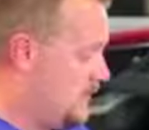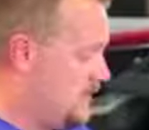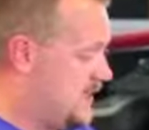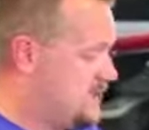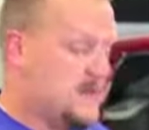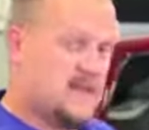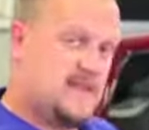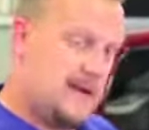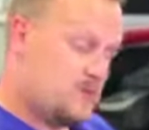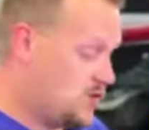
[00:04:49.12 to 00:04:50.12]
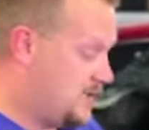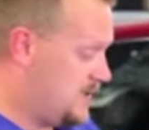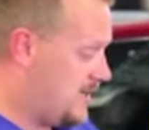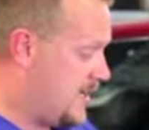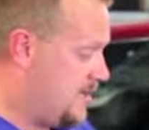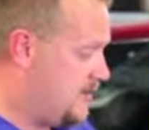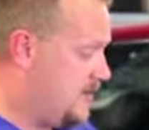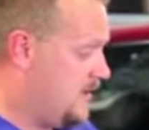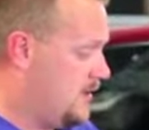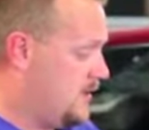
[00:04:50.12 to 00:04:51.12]
tells me the temperature of the tire,
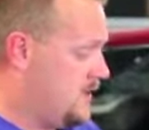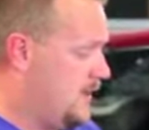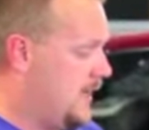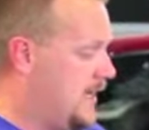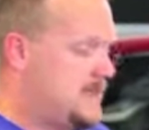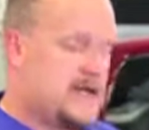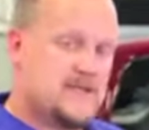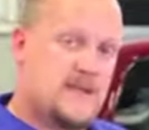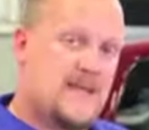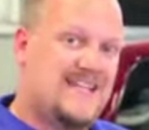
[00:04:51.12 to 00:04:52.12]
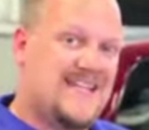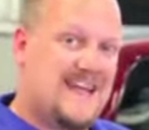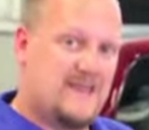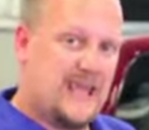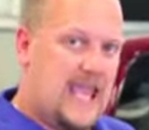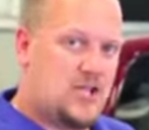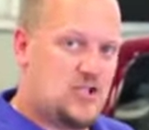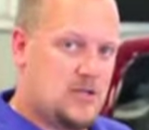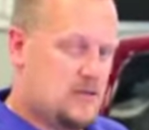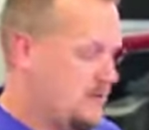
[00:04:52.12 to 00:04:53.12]
and it tells me the
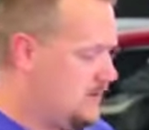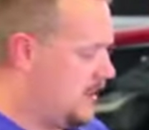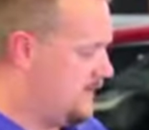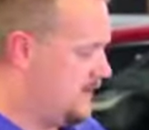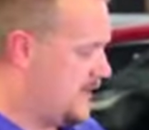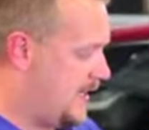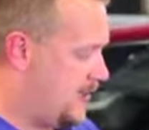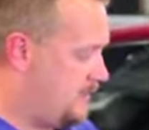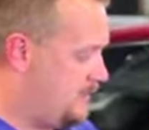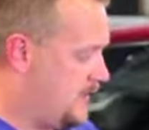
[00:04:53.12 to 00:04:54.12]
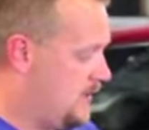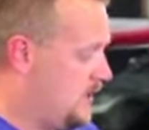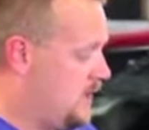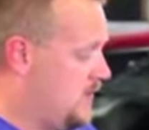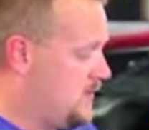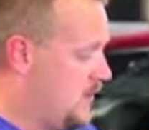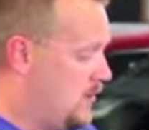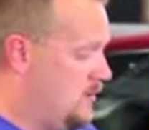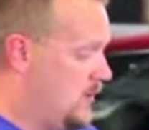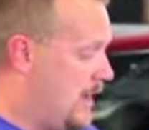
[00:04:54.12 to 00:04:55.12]
identification of the tire.
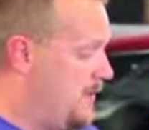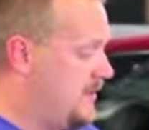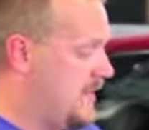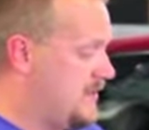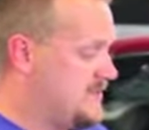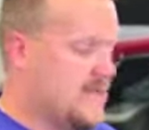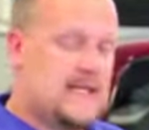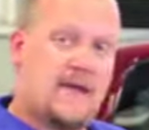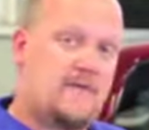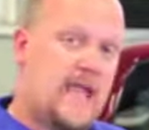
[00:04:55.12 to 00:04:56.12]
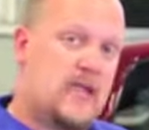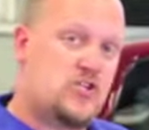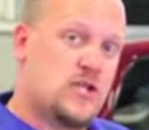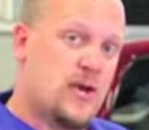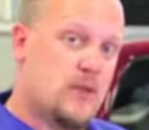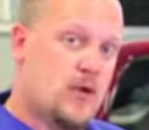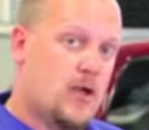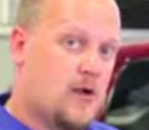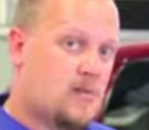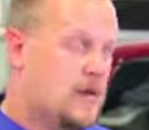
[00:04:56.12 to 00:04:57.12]
So I'm going to take this identification number
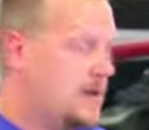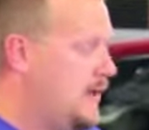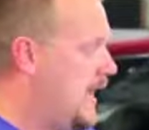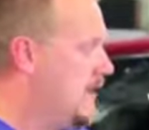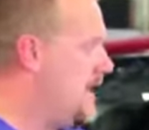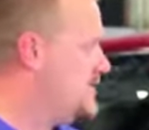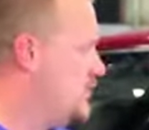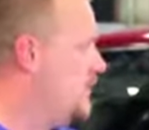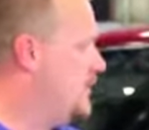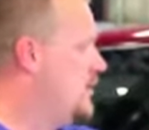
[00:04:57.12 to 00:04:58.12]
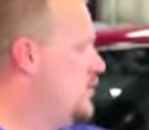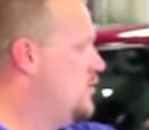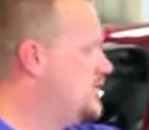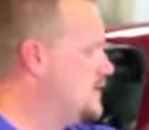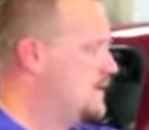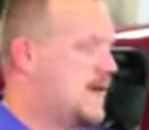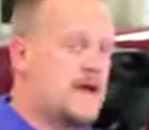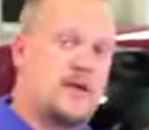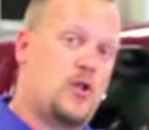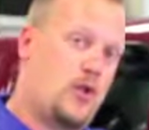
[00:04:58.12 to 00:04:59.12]
here, and that's what I'm going to use
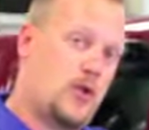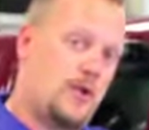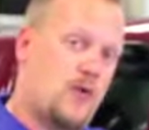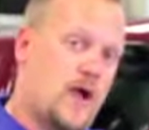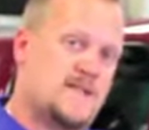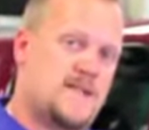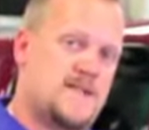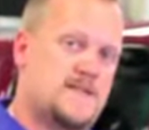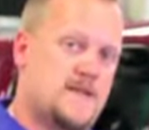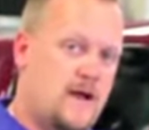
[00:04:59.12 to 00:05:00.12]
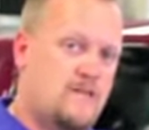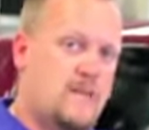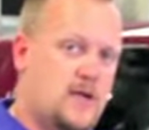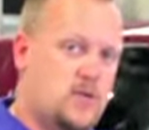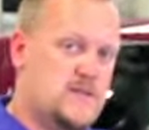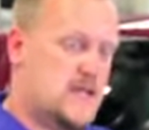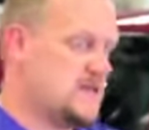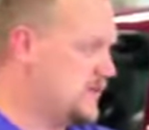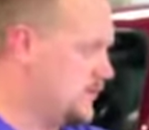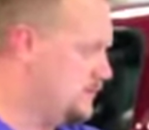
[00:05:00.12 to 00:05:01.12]
on the cloning process of my new sensor.